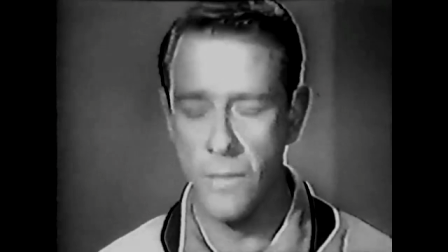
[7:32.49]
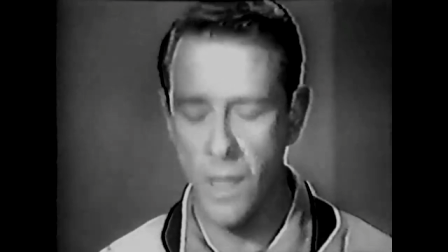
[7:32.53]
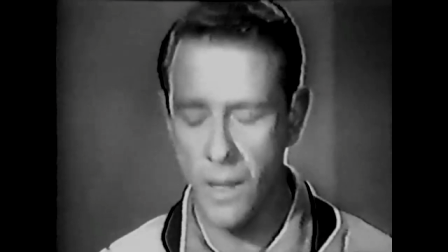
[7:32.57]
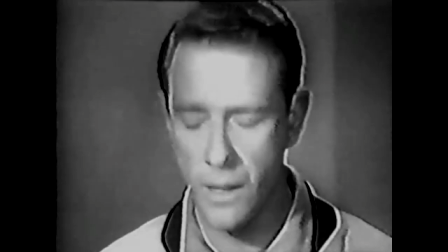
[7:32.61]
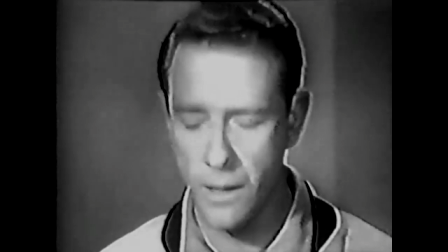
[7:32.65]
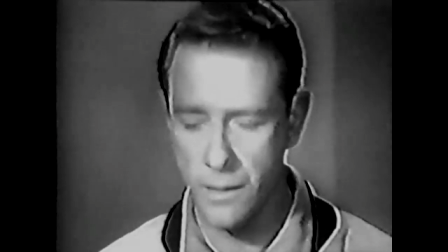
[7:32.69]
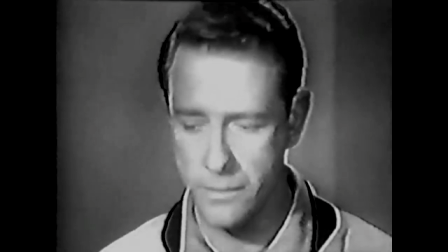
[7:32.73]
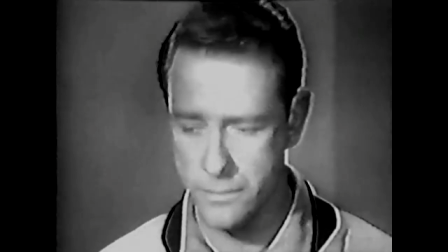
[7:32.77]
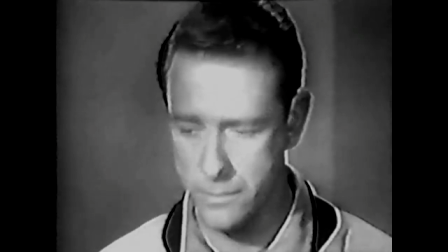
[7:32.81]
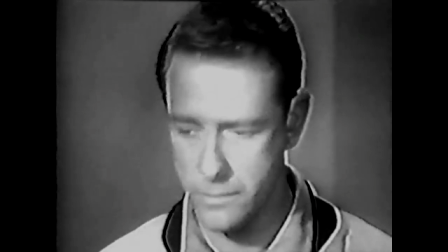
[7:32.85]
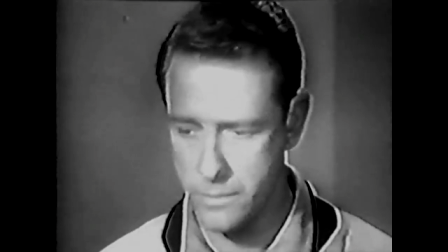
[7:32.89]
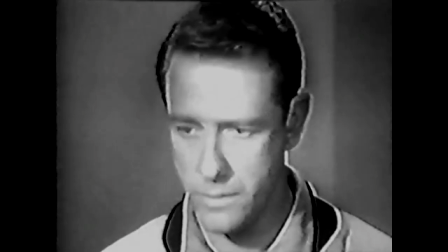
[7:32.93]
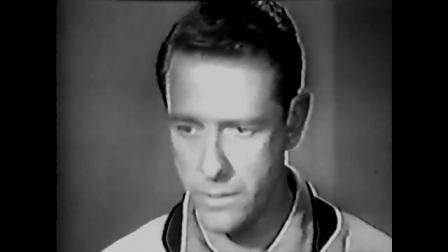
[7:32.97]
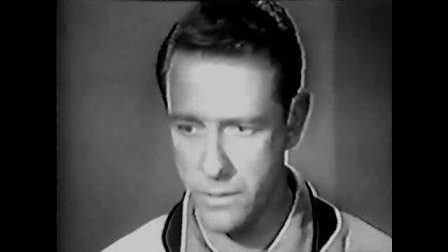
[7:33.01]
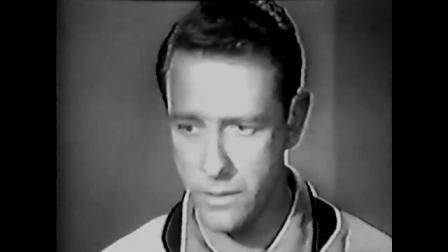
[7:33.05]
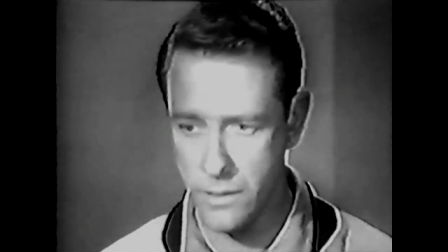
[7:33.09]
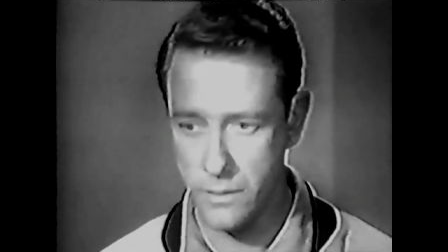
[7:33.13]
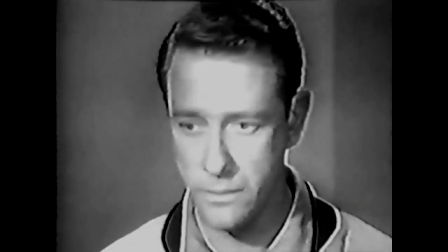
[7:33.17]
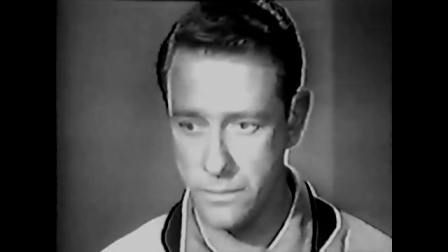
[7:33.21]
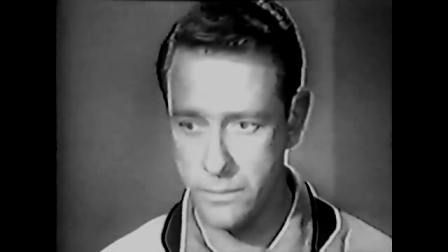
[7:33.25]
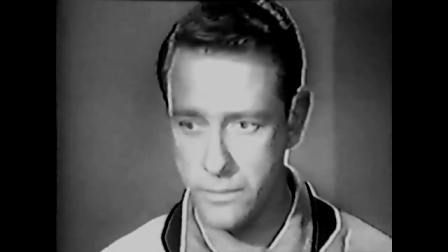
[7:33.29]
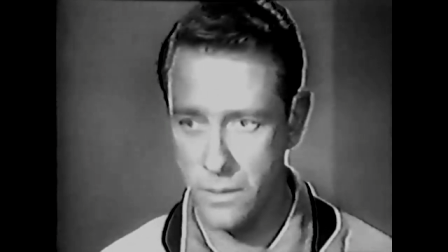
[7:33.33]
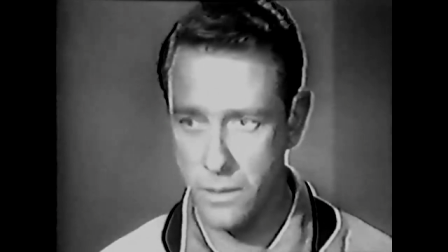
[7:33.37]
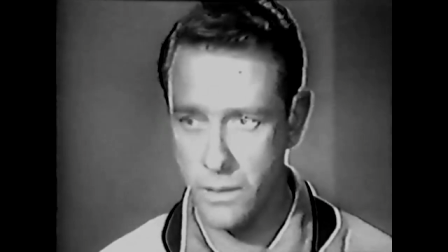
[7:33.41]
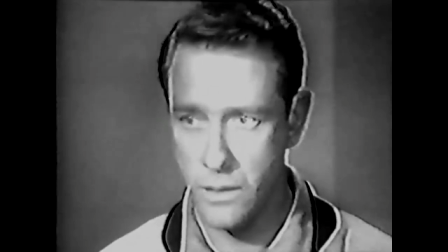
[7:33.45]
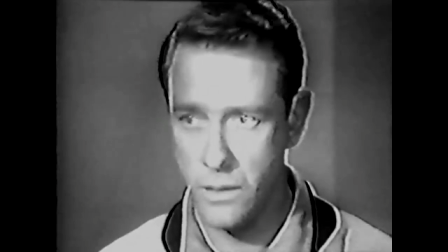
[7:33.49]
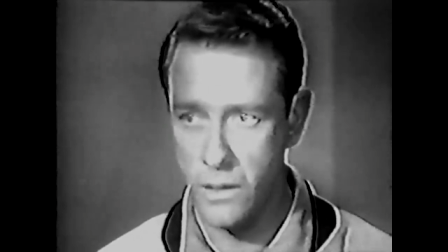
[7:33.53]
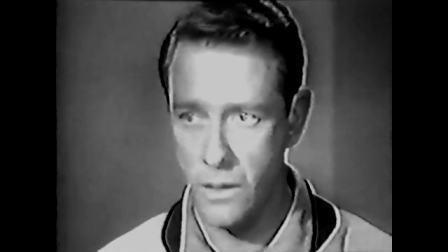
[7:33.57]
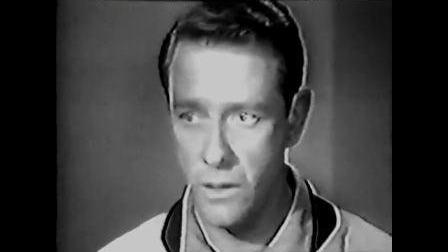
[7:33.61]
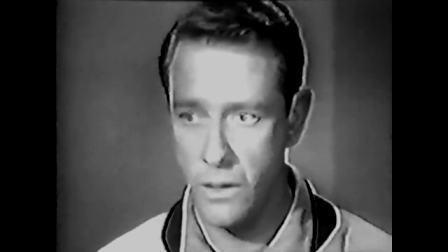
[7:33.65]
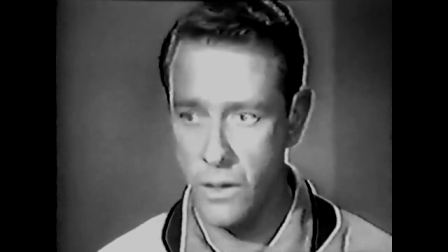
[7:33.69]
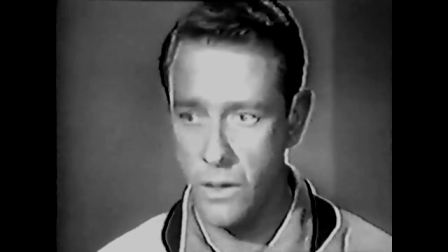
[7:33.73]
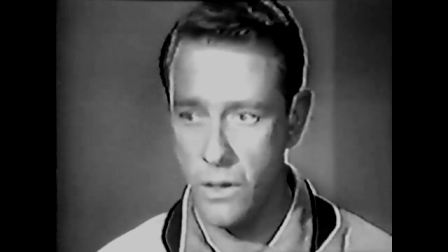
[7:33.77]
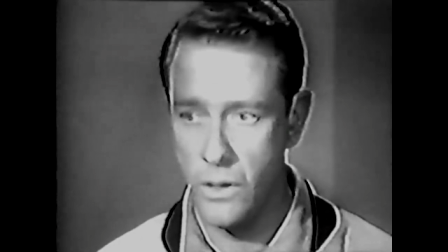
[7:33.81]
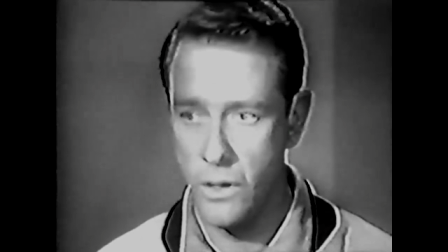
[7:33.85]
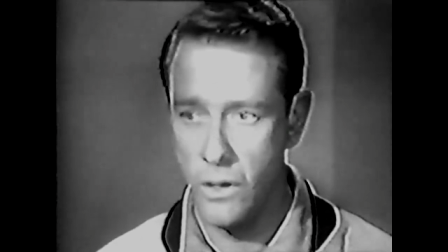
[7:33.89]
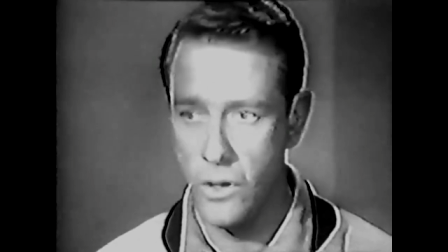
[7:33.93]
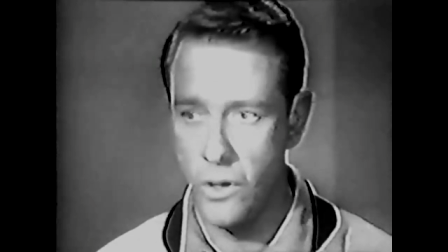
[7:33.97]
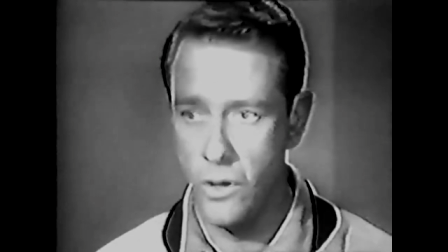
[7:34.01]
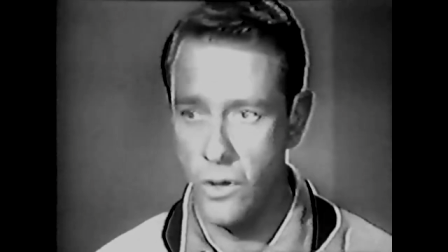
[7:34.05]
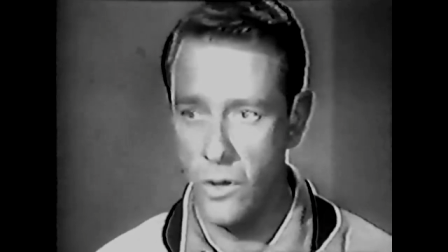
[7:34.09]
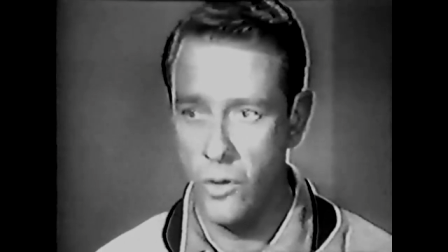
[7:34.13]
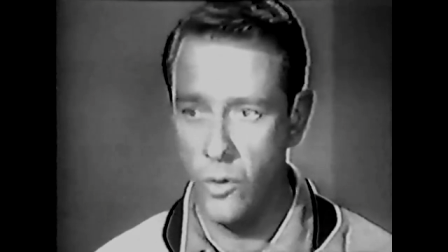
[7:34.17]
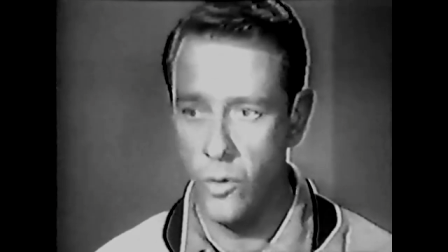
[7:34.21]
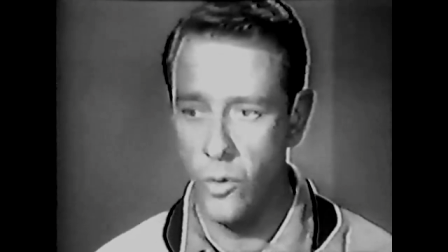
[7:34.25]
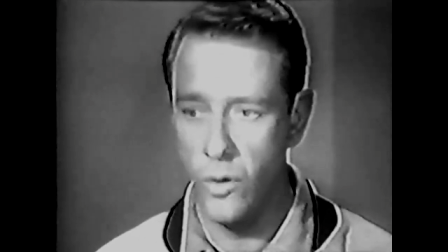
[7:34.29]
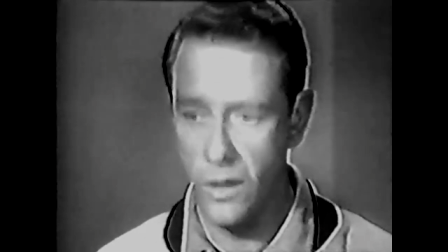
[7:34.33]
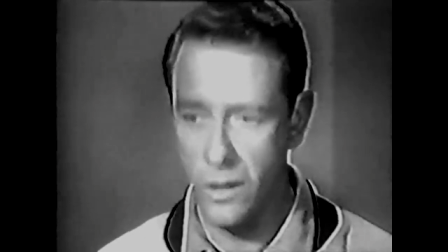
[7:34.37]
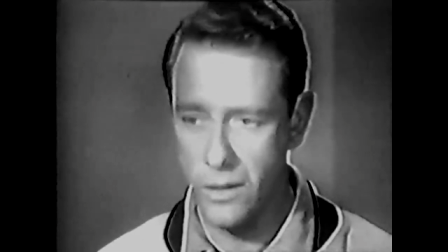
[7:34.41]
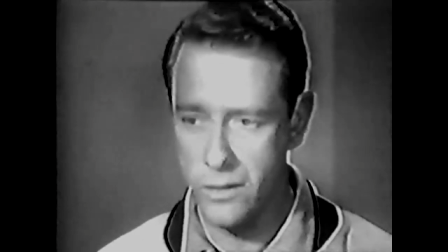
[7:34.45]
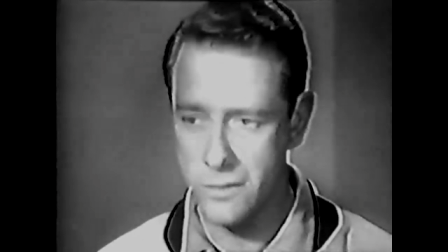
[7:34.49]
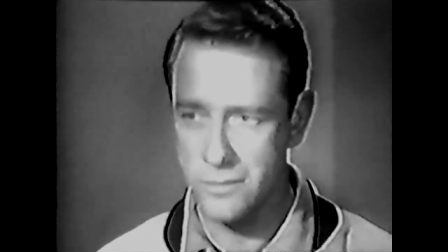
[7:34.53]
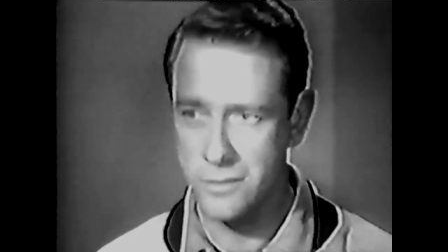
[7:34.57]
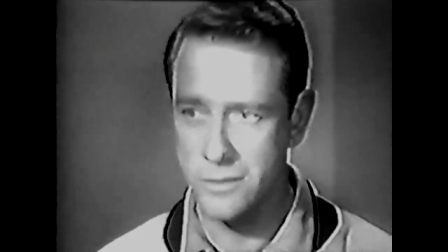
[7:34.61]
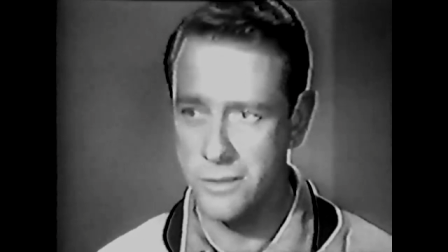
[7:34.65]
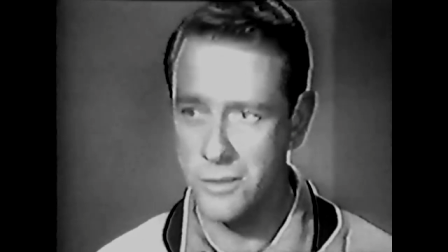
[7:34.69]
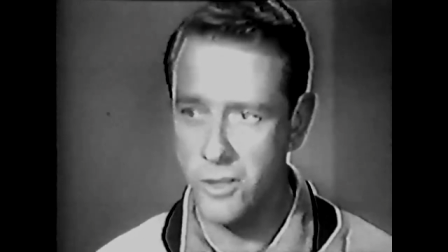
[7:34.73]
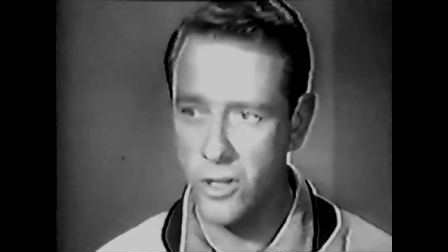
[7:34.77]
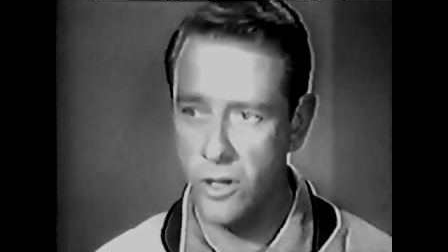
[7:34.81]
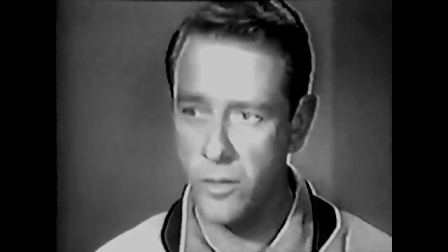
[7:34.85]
Yeah, yeah. Well,